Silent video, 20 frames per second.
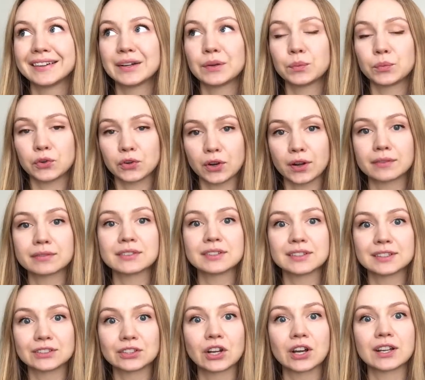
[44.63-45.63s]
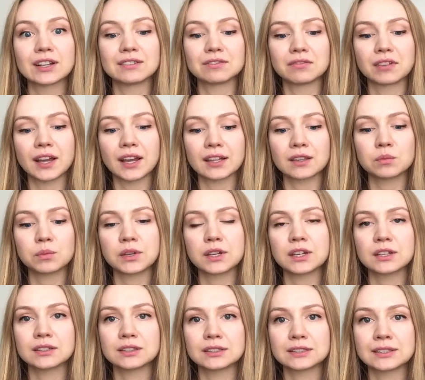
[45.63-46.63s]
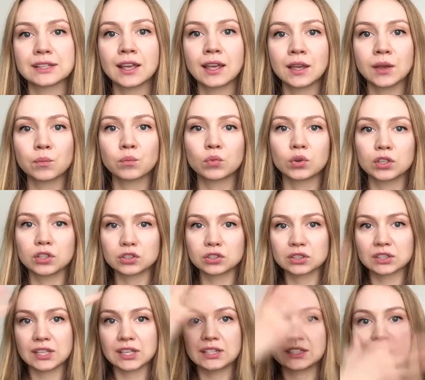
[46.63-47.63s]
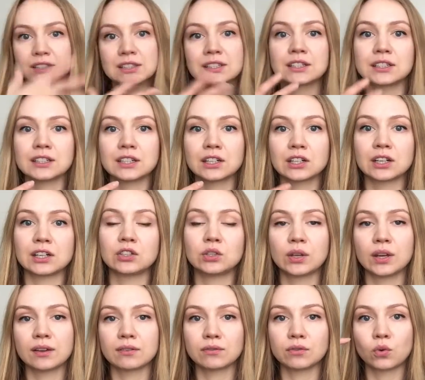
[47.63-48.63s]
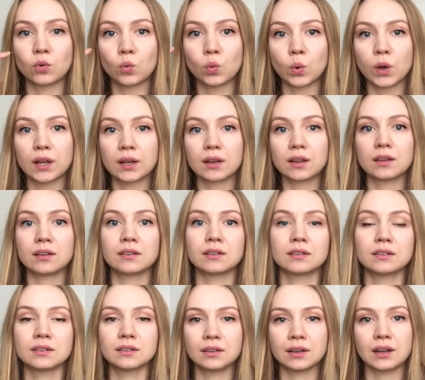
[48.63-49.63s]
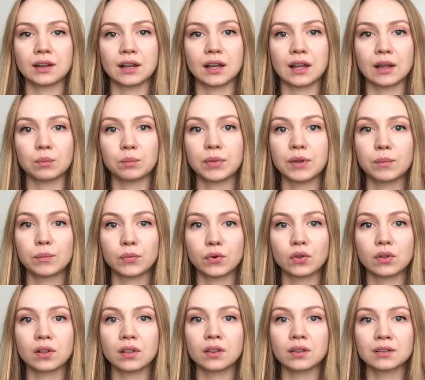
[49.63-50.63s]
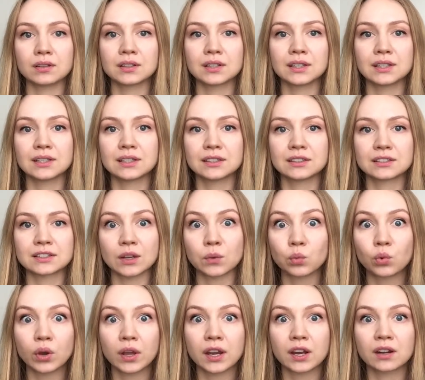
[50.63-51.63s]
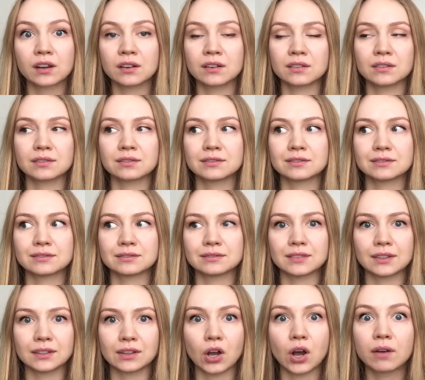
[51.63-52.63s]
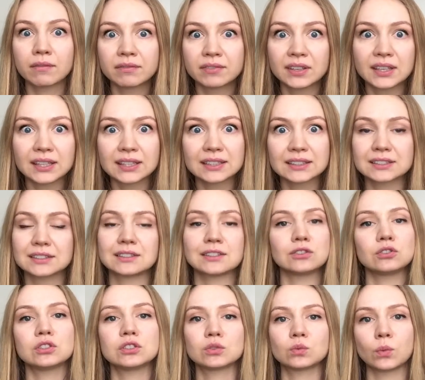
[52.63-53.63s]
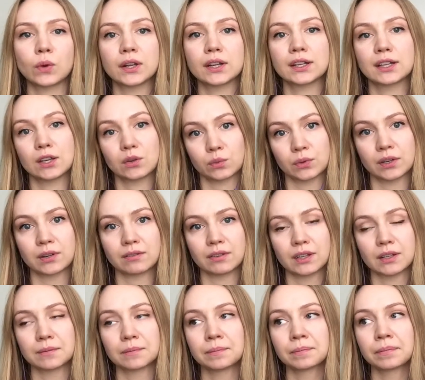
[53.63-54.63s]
more often than not, in fact, because when your skin is clear and you have one pimple somewhere obvious, you just want to get rid of it.